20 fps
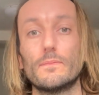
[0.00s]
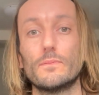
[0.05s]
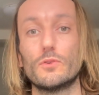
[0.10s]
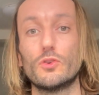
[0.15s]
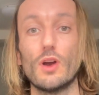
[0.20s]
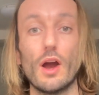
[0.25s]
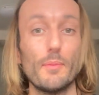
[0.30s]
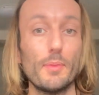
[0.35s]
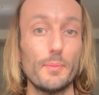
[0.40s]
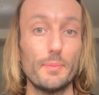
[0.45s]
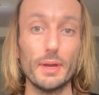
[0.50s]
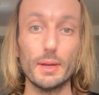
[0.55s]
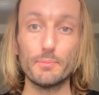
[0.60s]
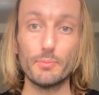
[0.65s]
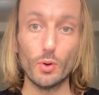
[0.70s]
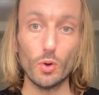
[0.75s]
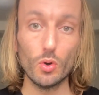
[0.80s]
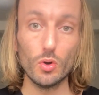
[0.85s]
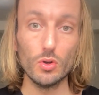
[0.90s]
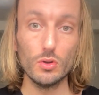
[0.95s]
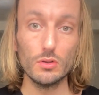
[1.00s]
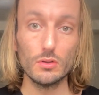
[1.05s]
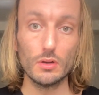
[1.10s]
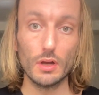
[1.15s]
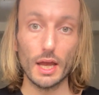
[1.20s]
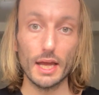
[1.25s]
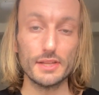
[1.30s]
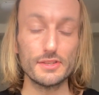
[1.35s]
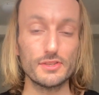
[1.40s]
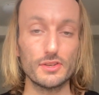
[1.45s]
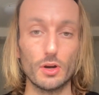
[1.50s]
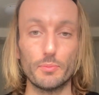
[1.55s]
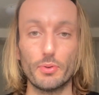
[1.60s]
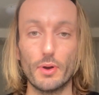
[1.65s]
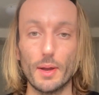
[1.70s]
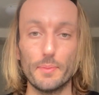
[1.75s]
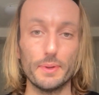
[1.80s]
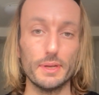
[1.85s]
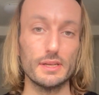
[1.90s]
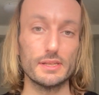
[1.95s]
grab a big bowl and start
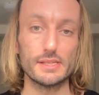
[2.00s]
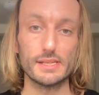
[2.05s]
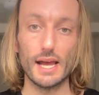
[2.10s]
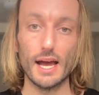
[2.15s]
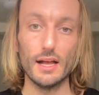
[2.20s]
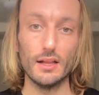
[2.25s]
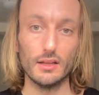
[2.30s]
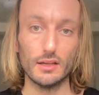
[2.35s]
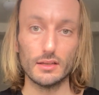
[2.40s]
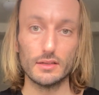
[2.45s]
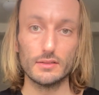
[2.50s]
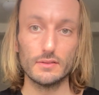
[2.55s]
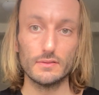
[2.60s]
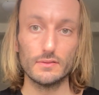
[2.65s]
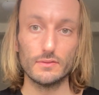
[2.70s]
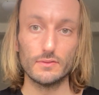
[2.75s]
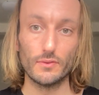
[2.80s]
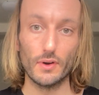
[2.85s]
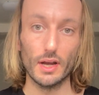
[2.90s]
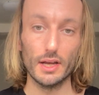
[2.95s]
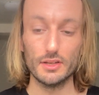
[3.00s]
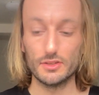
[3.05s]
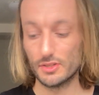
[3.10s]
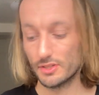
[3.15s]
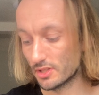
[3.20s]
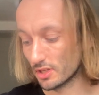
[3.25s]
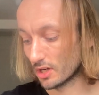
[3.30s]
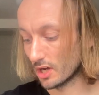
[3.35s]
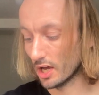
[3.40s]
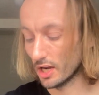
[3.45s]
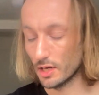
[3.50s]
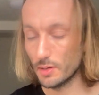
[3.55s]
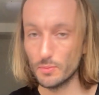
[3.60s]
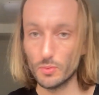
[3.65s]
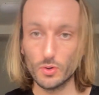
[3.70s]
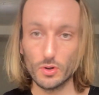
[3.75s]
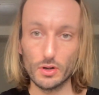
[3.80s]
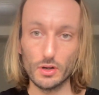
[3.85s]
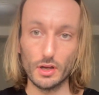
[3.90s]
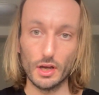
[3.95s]
prepping a salad, right? Just a cutting
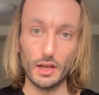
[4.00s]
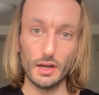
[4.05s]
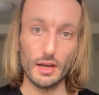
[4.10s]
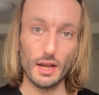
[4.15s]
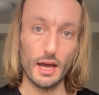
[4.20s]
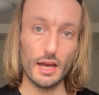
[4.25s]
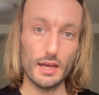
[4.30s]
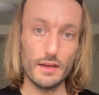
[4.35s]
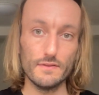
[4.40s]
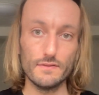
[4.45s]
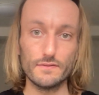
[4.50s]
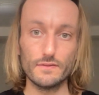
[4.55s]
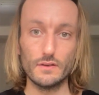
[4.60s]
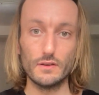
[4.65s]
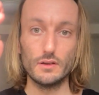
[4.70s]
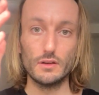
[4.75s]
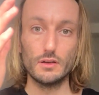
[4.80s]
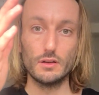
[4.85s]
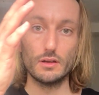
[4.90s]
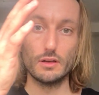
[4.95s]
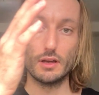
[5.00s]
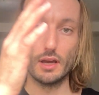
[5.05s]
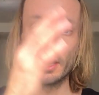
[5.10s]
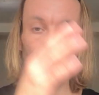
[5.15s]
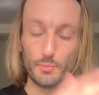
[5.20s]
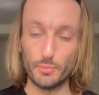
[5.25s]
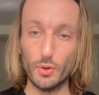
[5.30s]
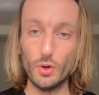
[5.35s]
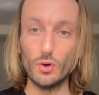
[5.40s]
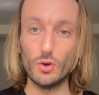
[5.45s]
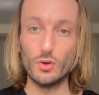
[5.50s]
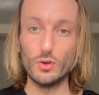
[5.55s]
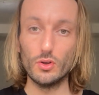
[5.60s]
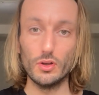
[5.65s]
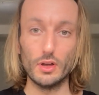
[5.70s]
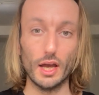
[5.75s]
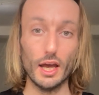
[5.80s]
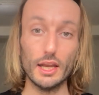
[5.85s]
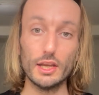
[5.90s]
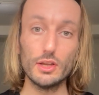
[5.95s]
board, a knife, and a
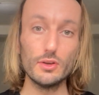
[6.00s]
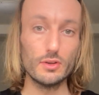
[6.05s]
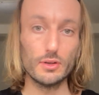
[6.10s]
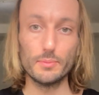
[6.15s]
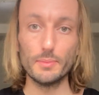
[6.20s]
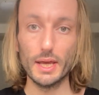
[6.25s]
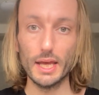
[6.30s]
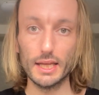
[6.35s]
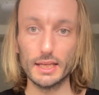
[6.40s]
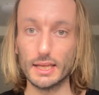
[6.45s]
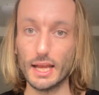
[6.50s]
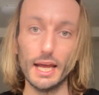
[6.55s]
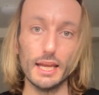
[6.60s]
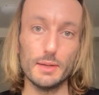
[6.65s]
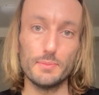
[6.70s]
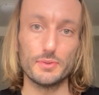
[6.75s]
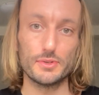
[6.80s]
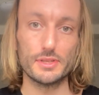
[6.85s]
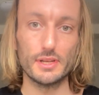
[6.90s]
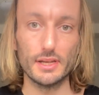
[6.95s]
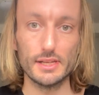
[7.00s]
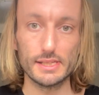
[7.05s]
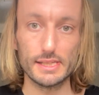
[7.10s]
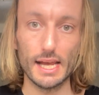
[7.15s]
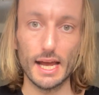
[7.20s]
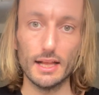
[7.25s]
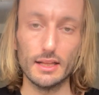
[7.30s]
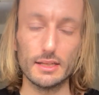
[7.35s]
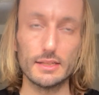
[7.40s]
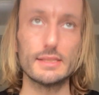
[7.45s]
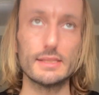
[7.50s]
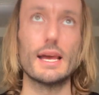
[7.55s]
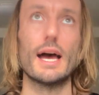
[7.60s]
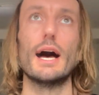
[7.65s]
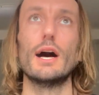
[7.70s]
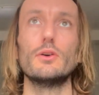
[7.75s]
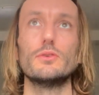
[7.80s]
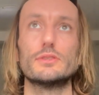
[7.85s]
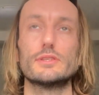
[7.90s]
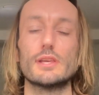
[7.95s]
bowl, and you can make 90% of salads
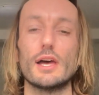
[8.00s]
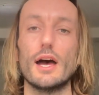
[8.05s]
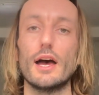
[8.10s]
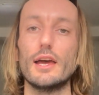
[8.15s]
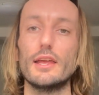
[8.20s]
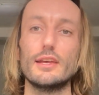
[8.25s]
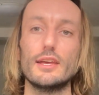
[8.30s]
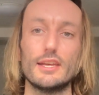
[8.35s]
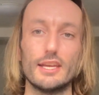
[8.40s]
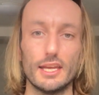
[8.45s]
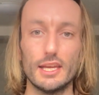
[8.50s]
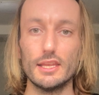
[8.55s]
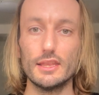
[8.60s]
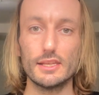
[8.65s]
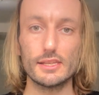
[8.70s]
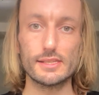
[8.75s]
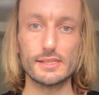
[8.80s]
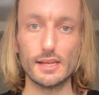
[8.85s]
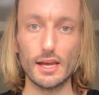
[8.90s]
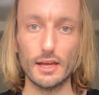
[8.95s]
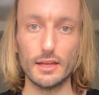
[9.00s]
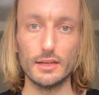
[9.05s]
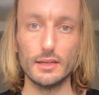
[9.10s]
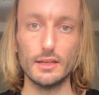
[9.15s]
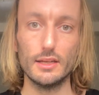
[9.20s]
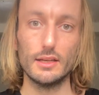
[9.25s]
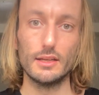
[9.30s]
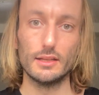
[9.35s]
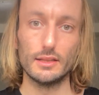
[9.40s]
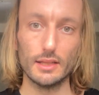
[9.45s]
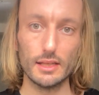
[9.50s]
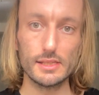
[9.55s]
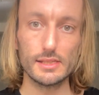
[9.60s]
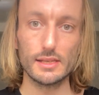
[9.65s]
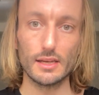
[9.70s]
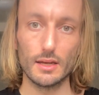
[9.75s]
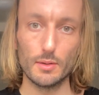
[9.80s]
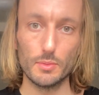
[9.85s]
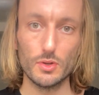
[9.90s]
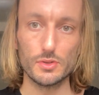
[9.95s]
outside in the sun
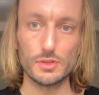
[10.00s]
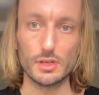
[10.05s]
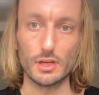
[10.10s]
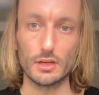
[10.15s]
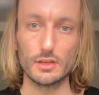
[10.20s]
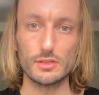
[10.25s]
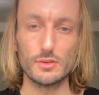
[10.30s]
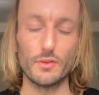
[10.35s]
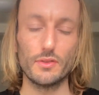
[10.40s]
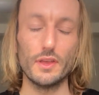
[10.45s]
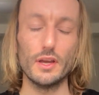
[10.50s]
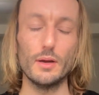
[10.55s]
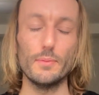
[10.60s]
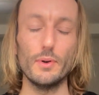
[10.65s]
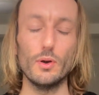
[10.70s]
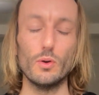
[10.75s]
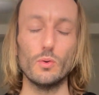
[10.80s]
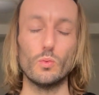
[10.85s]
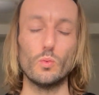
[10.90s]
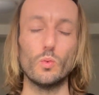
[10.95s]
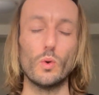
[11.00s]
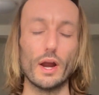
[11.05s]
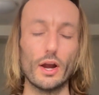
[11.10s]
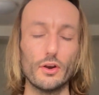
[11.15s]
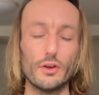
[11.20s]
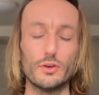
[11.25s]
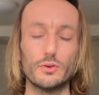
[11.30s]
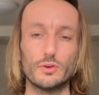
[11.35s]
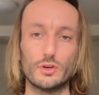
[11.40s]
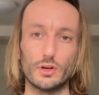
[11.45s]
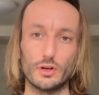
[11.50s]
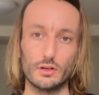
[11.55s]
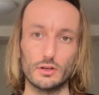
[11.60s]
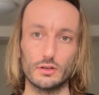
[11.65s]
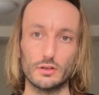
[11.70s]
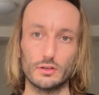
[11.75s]
listening to music. So think about where you cook,